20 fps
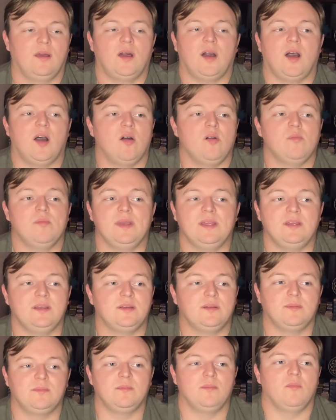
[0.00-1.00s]
I'll make
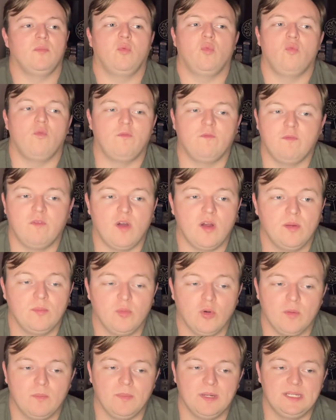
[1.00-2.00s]
far
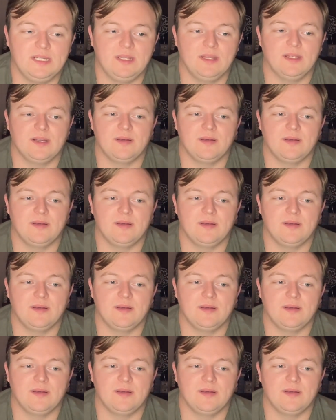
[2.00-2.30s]
more money than